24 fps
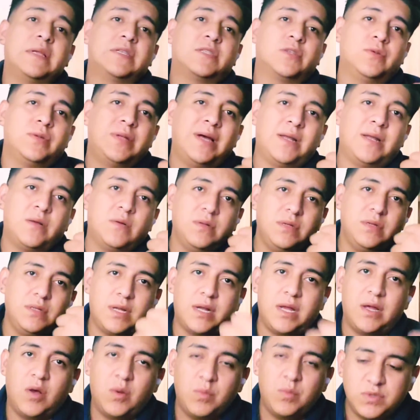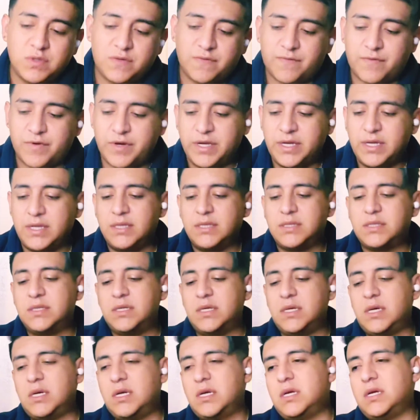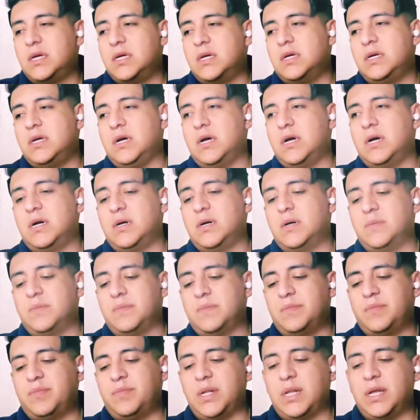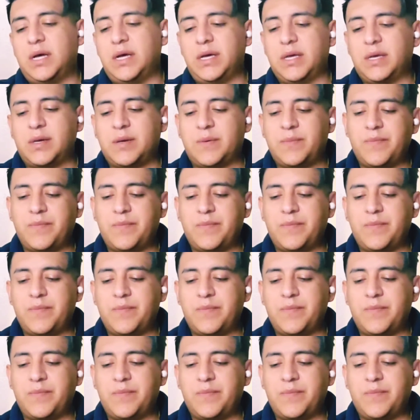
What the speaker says: So not only did I almost freeze, but like